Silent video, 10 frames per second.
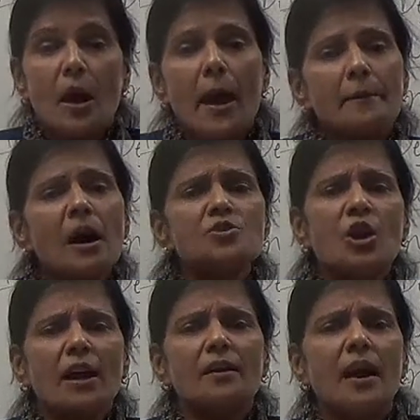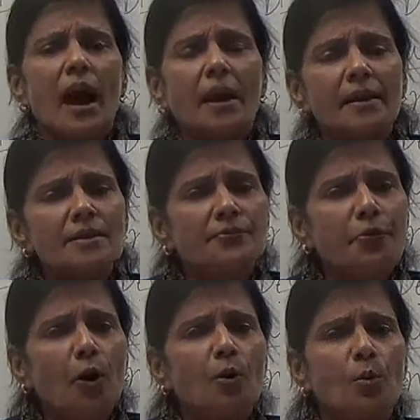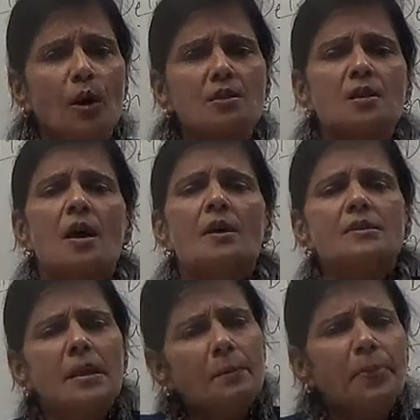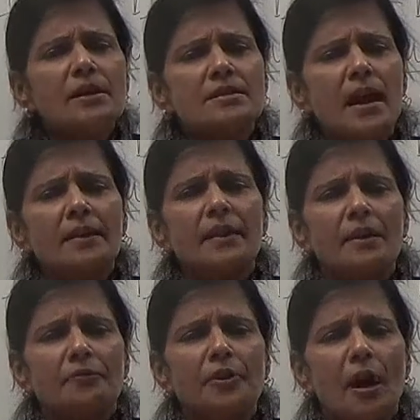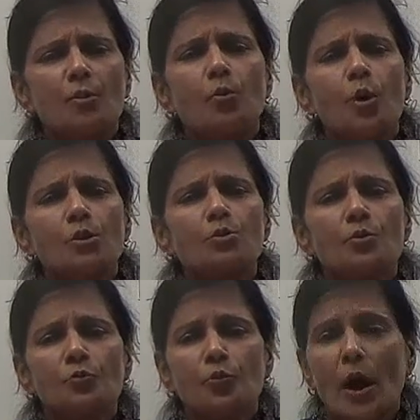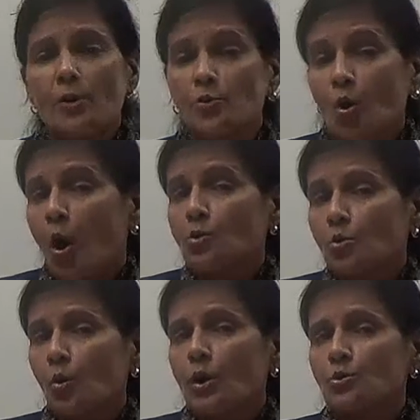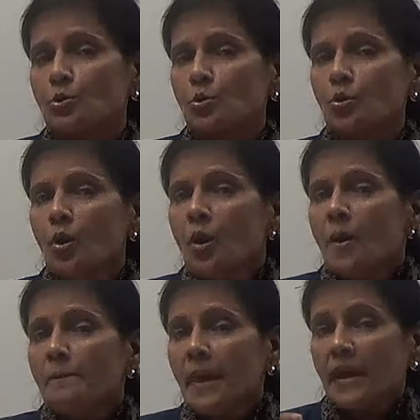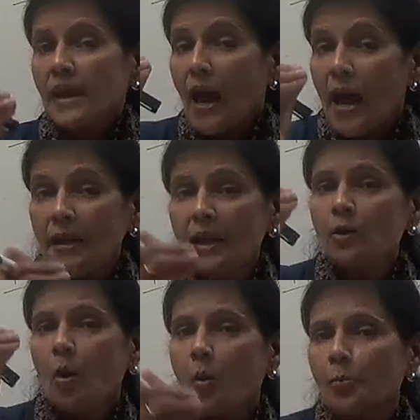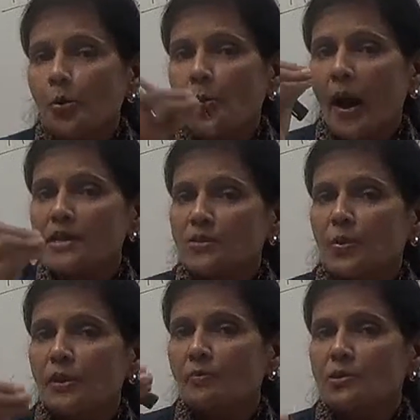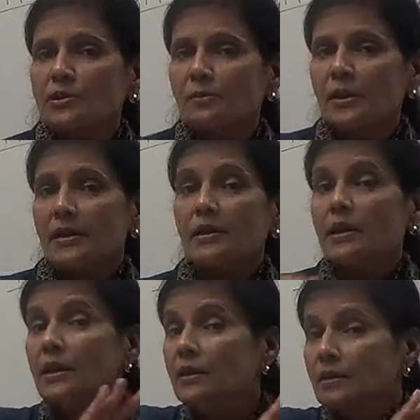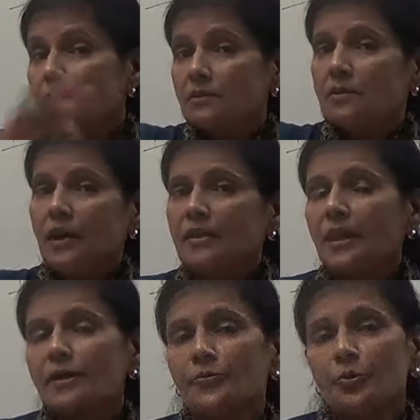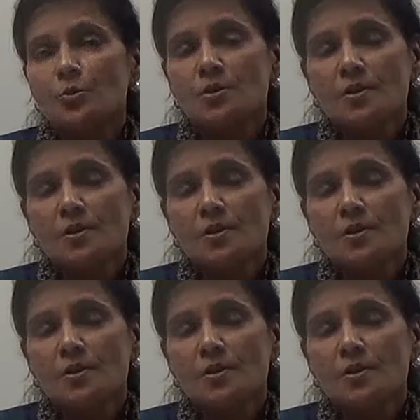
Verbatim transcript: M.R. Jayakar and his followers simply said that we are going, we are not going to make any compromise with the Muslim League. Clear in their views.